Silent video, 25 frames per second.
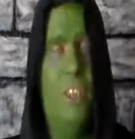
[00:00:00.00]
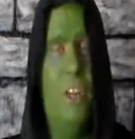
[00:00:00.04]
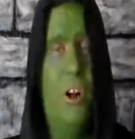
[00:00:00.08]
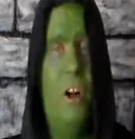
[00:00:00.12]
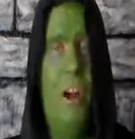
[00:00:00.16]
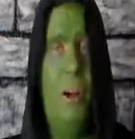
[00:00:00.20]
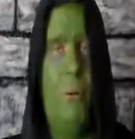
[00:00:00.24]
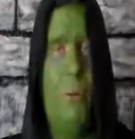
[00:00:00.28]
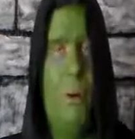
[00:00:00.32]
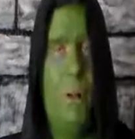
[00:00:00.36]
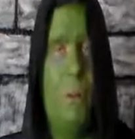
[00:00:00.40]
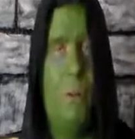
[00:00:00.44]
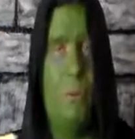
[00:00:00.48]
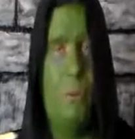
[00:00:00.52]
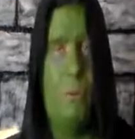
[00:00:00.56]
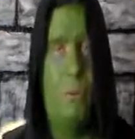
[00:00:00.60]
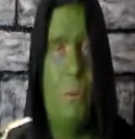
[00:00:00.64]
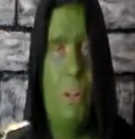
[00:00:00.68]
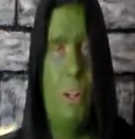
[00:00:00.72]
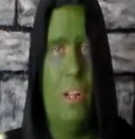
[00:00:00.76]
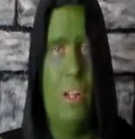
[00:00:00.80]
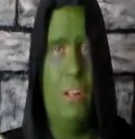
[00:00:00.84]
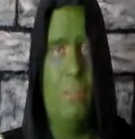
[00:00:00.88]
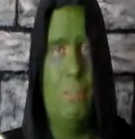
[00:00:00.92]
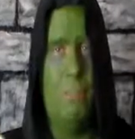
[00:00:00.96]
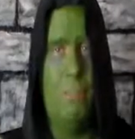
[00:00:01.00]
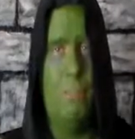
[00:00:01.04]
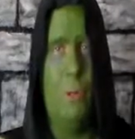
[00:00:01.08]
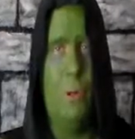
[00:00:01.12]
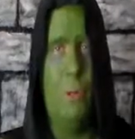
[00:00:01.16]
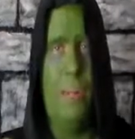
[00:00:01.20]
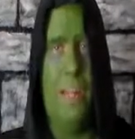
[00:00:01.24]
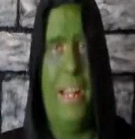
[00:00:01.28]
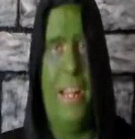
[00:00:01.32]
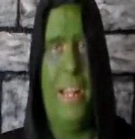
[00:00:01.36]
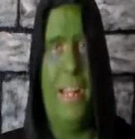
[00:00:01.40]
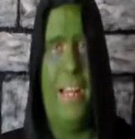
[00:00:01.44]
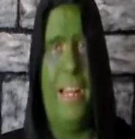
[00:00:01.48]
you know, I want to
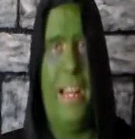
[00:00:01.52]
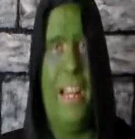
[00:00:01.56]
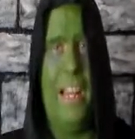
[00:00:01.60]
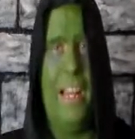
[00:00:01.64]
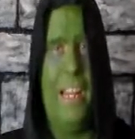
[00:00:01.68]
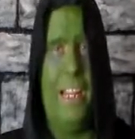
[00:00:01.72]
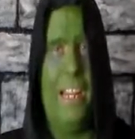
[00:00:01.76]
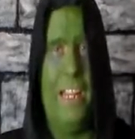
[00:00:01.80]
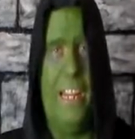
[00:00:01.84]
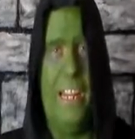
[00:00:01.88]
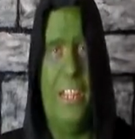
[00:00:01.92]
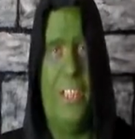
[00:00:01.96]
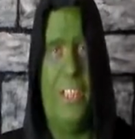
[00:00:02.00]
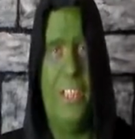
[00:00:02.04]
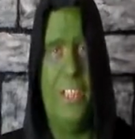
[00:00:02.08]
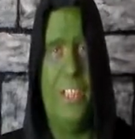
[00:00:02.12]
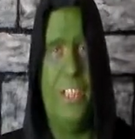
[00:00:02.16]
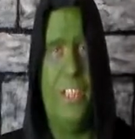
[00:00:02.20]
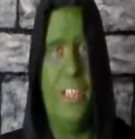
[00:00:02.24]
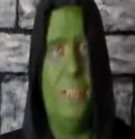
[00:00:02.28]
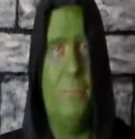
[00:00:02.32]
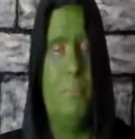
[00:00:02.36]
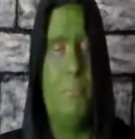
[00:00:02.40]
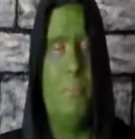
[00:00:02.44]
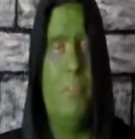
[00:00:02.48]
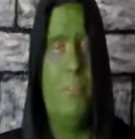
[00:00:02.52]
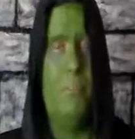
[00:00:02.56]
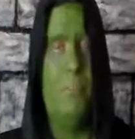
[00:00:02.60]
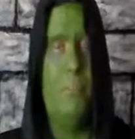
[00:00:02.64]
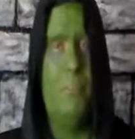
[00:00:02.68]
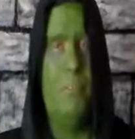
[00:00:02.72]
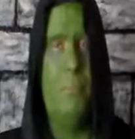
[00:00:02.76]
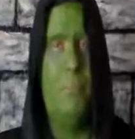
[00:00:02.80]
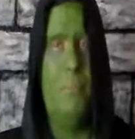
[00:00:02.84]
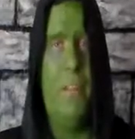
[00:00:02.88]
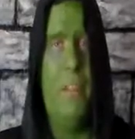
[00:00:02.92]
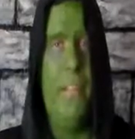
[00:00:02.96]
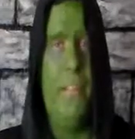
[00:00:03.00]
put any allegations that
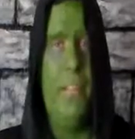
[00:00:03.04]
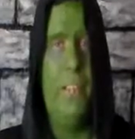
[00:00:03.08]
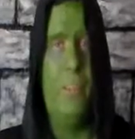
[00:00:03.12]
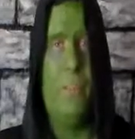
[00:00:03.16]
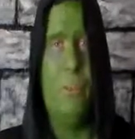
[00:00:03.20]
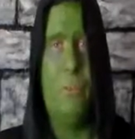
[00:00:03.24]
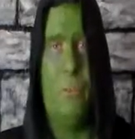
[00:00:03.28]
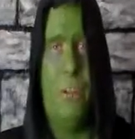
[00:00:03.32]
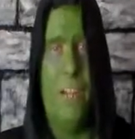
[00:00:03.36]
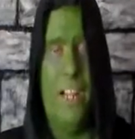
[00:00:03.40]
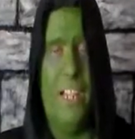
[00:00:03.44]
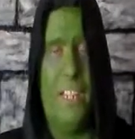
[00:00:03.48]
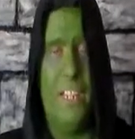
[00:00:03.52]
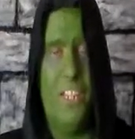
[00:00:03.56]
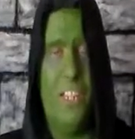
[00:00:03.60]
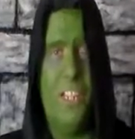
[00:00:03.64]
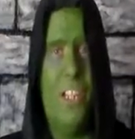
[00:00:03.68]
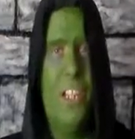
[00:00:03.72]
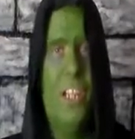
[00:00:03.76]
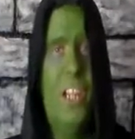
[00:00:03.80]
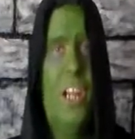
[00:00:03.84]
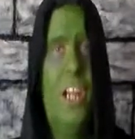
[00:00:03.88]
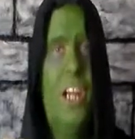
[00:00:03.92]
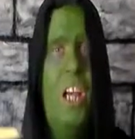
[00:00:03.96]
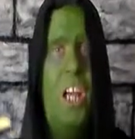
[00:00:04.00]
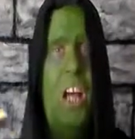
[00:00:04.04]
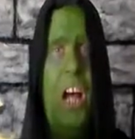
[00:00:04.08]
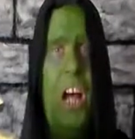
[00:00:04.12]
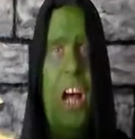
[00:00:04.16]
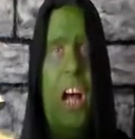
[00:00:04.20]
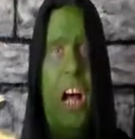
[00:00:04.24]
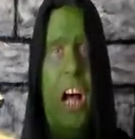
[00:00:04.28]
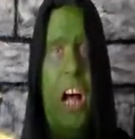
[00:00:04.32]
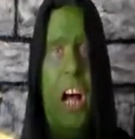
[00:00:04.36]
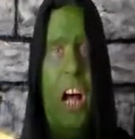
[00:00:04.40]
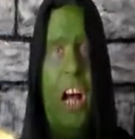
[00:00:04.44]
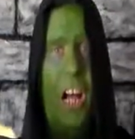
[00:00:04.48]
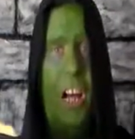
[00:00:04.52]
people have made to rest.
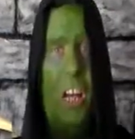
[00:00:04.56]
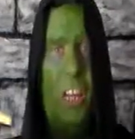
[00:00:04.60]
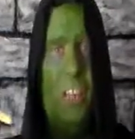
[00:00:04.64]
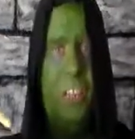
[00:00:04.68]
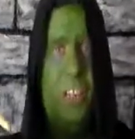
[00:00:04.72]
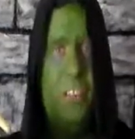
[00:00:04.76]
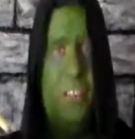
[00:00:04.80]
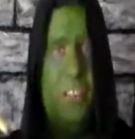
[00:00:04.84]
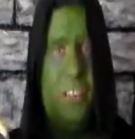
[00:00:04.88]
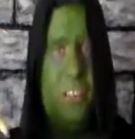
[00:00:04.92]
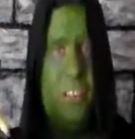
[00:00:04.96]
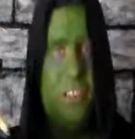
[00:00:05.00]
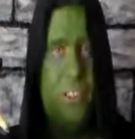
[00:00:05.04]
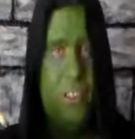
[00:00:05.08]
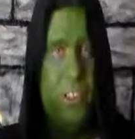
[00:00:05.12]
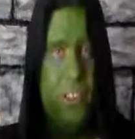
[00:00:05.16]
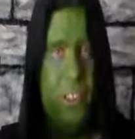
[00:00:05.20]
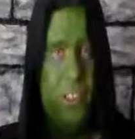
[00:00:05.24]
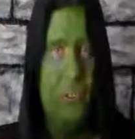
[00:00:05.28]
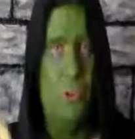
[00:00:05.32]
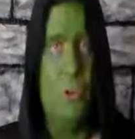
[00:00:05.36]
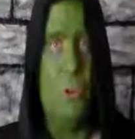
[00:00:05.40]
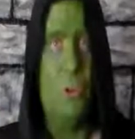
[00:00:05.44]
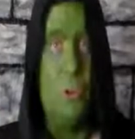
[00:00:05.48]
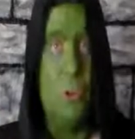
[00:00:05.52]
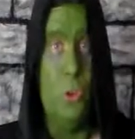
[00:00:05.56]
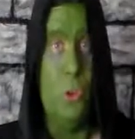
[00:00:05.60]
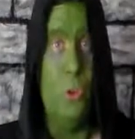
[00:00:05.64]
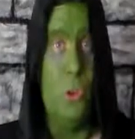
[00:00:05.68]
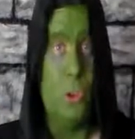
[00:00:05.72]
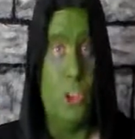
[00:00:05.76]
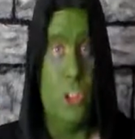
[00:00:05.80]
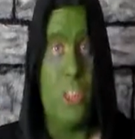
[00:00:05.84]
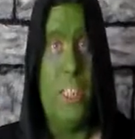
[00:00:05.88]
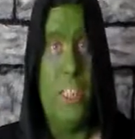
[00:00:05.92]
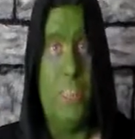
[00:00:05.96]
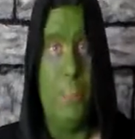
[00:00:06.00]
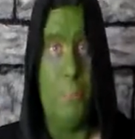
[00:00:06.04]
If
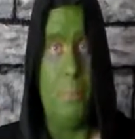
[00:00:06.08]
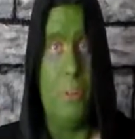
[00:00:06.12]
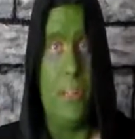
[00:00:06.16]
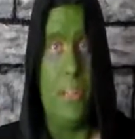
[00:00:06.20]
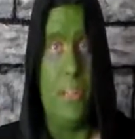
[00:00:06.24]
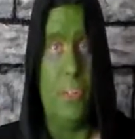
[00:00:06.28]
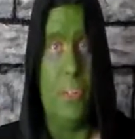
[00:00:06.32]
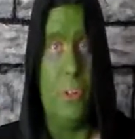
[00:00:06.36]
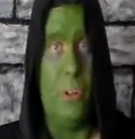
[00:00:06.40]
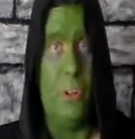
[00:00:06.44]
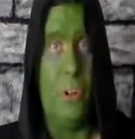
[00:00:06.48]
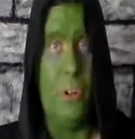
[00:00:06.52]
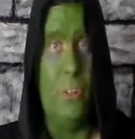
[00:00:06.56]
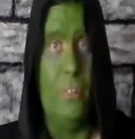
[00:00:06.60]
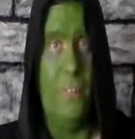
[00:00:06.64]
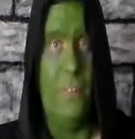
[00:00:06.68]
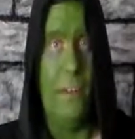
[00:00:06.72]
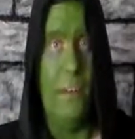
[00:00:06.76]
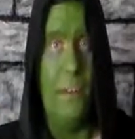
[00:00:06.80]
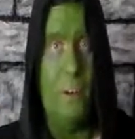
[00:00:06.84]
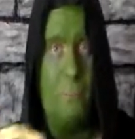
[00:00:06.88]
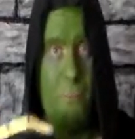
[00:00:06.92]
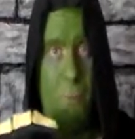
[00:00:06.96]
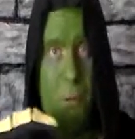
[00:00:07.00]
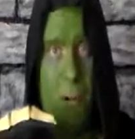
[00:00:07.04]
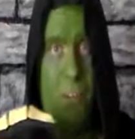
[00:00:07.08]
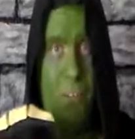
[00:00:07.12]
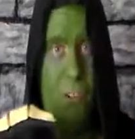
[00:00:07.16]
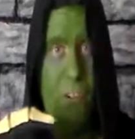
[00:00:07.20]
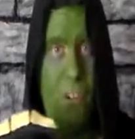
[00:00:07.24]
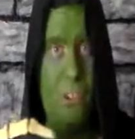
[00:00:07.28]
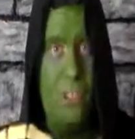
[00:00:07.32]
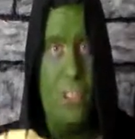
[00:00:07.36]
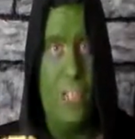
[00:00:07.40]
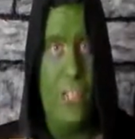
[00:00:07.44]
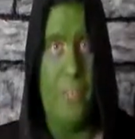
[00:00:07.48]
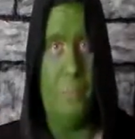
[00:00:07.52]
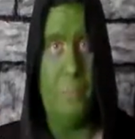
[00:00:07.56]
you'll see the picture on there of
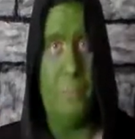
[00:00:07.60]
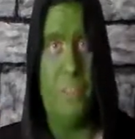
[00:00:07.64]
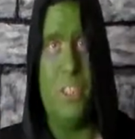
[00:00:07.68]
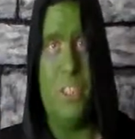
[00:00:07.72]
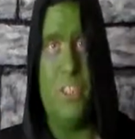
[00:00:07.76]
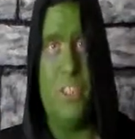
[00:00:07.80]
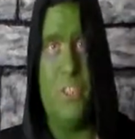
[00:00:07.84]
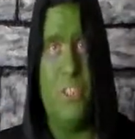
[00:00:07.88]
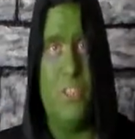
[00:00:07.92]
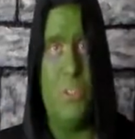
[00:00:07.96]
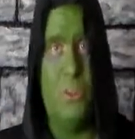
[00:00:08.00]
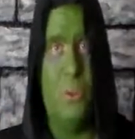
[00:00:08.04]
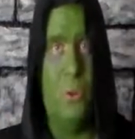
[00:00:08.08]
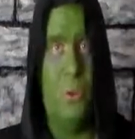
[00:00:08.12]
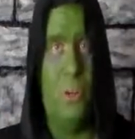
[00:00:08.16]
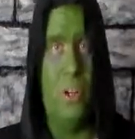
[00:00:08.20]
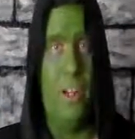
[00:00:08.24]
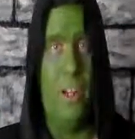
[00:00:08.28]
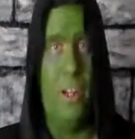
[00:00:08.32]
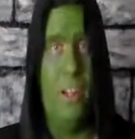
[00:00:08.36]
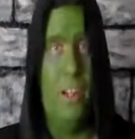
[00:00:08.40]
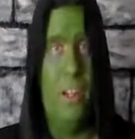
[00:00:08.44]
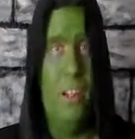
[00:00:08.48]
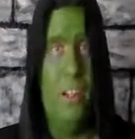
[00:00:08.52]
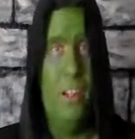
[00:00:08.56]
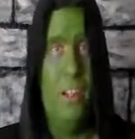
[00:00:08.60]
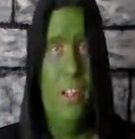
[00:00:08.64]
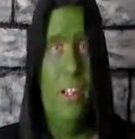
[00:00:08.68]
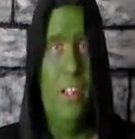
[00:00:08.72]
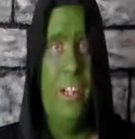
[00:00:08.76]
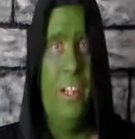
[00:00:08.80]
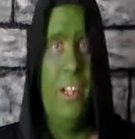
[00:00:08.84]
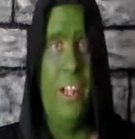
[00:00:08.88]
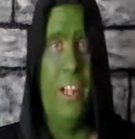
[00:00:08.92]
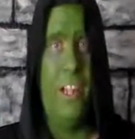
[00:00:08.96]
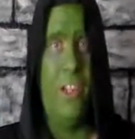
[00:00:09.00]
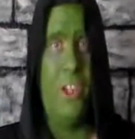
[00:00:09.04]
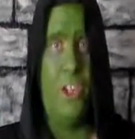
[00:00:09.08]
Brother James's grill
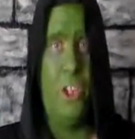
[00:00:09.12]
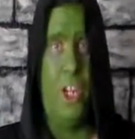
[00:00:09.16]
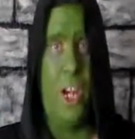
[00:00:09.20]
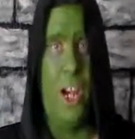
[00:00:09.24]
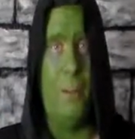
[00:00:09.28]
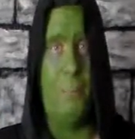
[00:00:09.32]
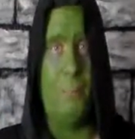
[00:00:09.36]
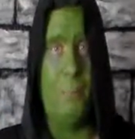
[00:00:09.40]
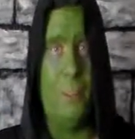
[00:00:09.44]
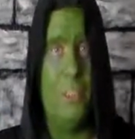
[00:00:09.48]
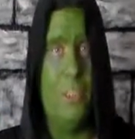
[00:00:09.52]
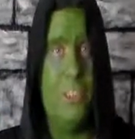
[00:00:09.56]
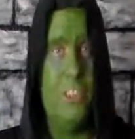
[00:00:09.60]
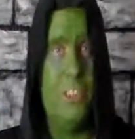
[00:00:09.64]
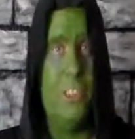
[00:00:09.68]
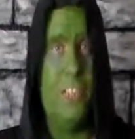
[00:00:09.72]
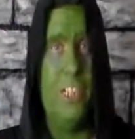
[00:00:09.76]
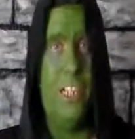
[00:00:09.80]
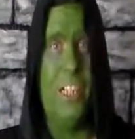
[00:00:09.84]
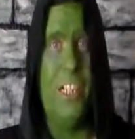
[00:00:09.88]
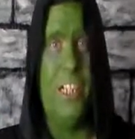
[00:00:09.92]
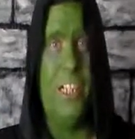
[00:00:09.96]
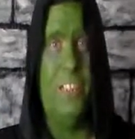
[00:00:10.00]
and choppers.